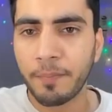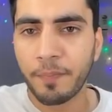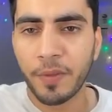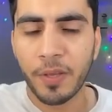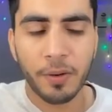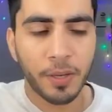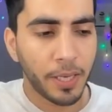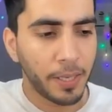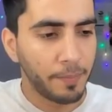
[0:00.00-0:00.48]

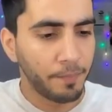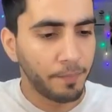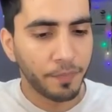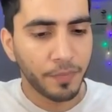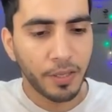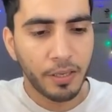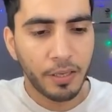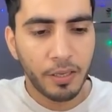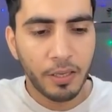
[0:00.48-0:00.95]
Okay,
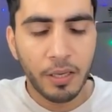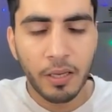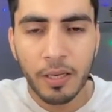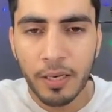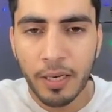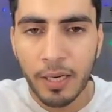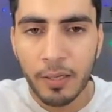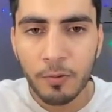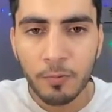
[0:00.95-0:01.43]

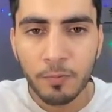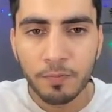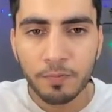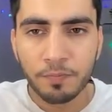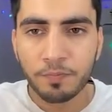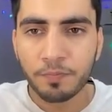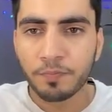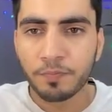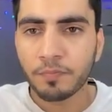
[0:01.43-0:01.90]
now
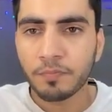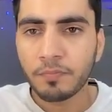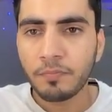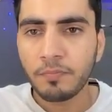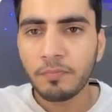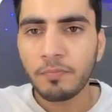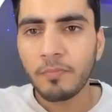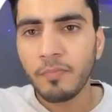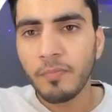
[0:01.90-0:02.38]

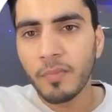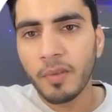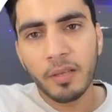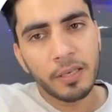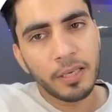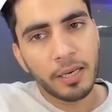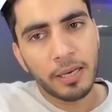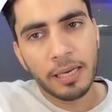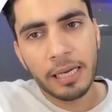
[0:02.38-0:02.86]

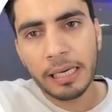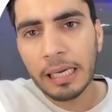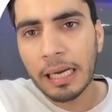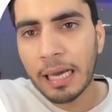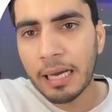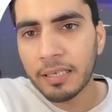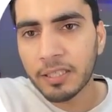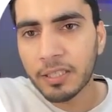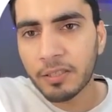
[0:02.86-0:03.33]
yeah, at
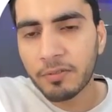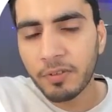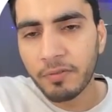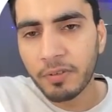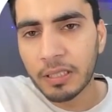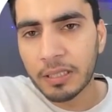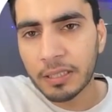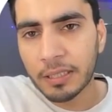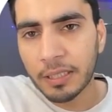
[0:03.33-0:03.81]
last we
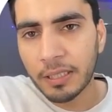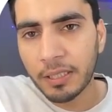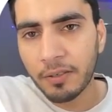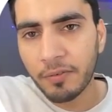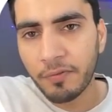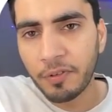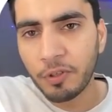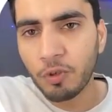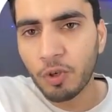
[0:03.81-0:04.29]
will see
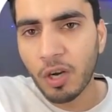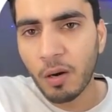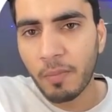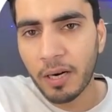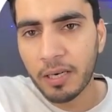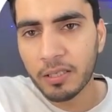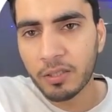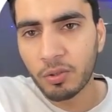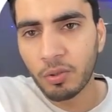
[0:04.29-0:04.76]
few
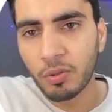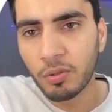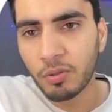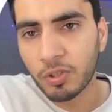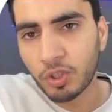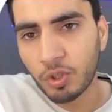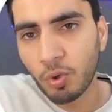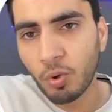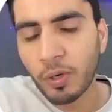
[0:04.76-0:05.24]
commands. So
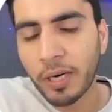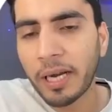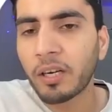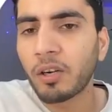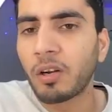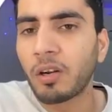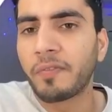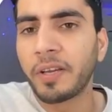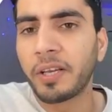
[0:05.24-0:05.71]
show NAT
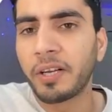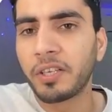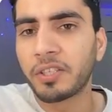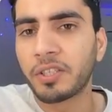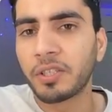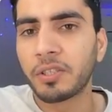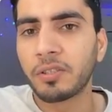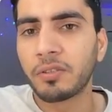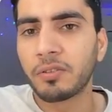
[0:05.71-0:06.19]

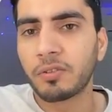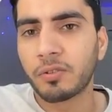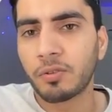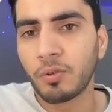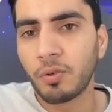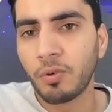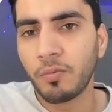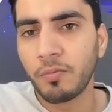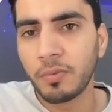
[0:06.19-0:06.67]
configuration,
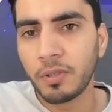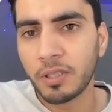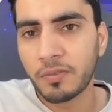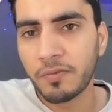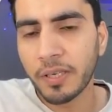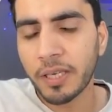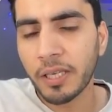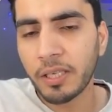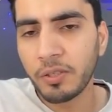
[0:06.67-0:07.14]
so this
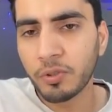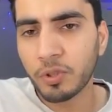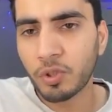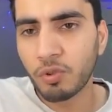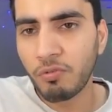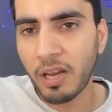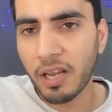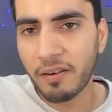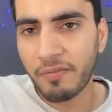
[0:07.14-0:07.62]
we can use to
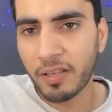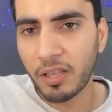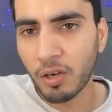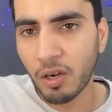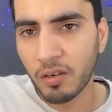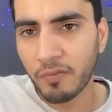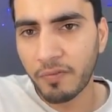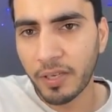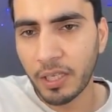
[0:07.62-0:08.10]
verify the
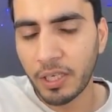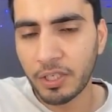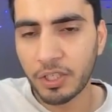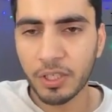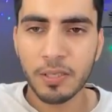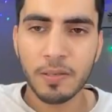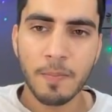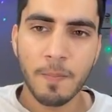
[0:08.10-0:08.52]
configuration.